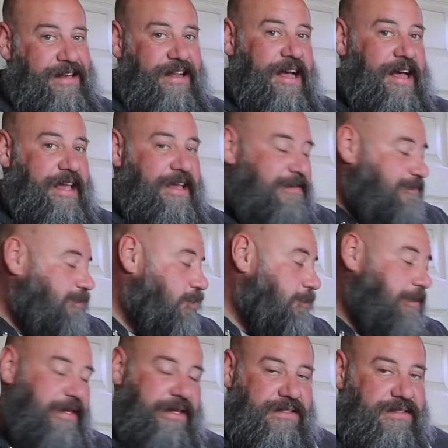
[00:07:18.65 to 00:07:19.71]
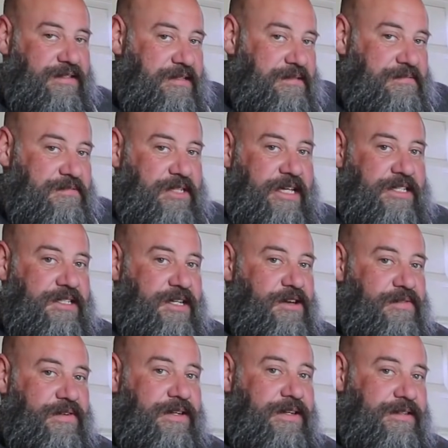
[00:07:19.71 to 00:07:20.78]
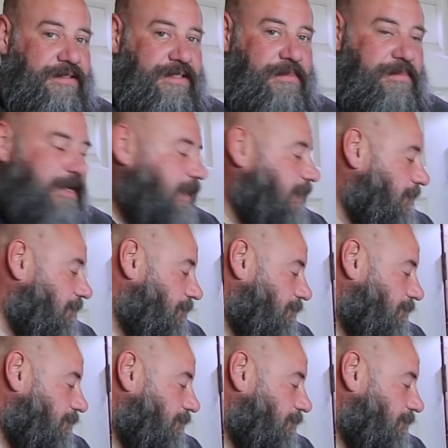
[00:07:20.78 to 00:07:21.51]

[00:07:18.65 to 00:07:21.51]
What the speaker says: I have no plans on changing over to something else,